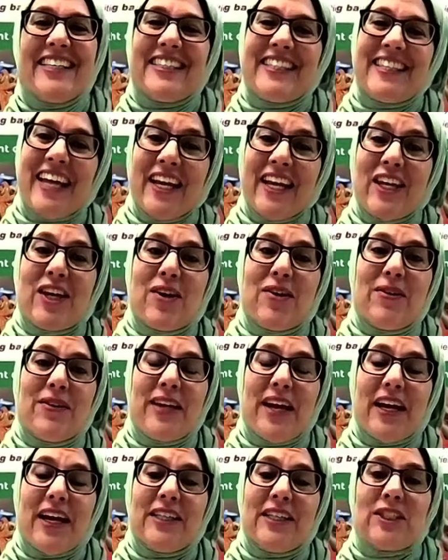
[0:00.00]
Yeah, thank
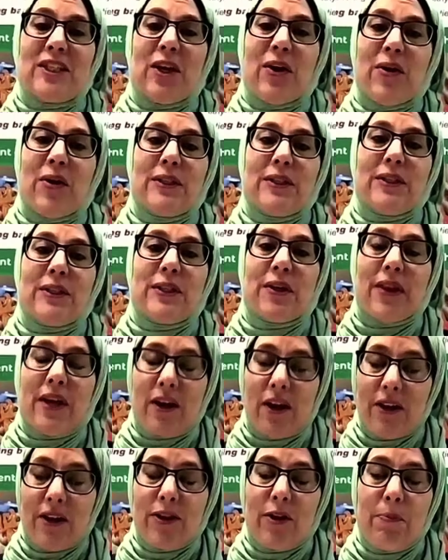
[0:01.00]
you. Yeah, so
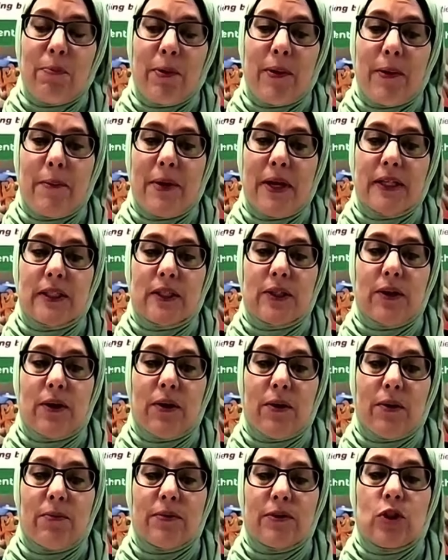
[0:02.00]
they got their permit
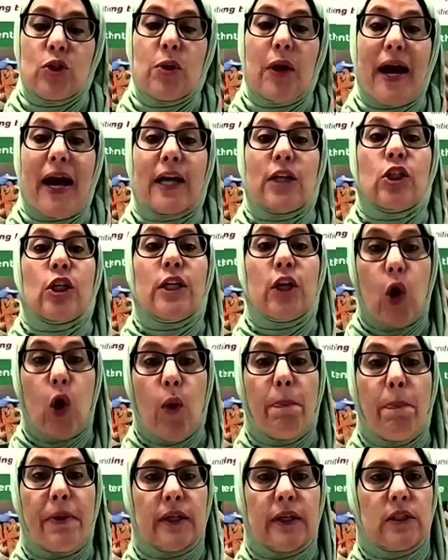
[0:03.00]
to actually
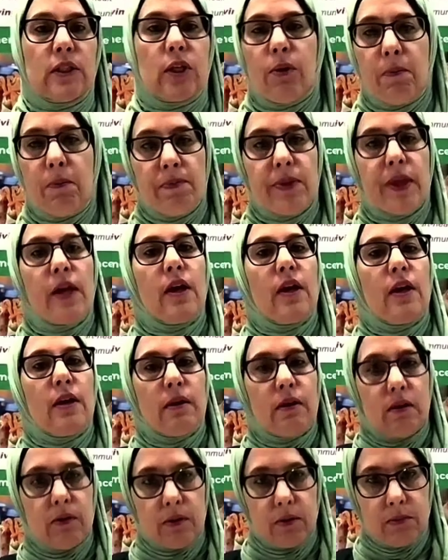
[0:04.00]
open. So
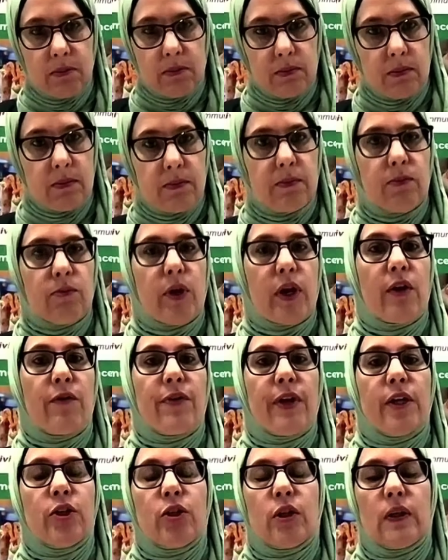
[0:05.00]

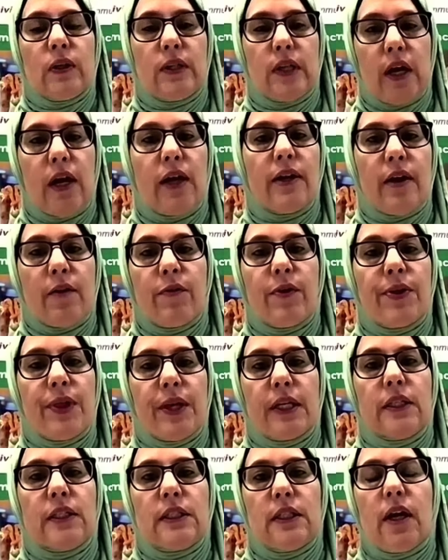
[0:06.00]
renovation done,
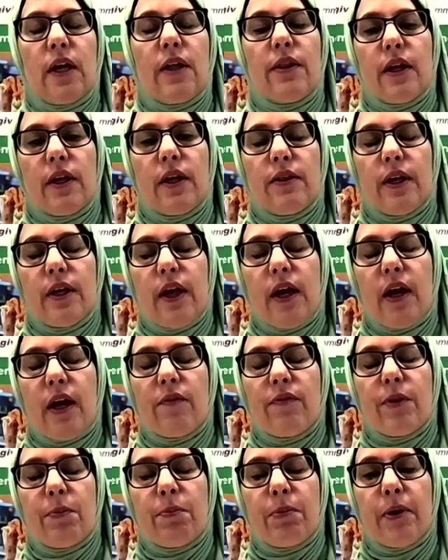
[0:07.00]
everything is done. They
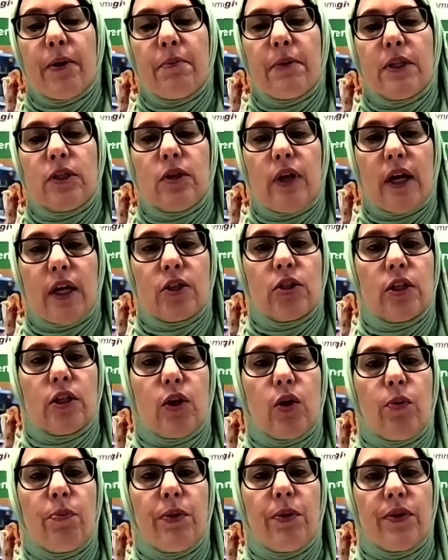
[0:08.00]
have the permit to
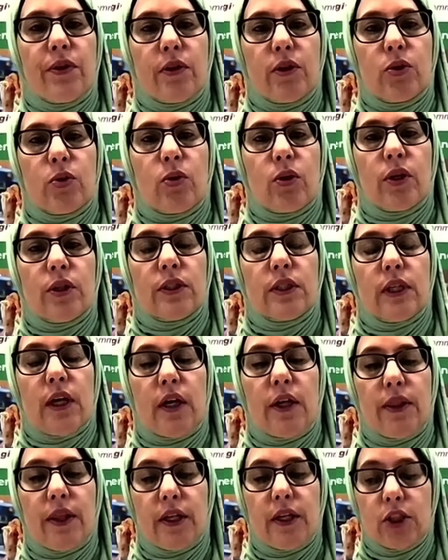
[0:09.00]
actually open their doors.
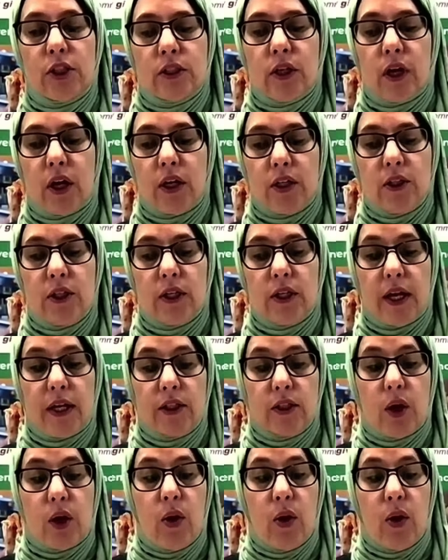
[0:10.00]
They just got it today.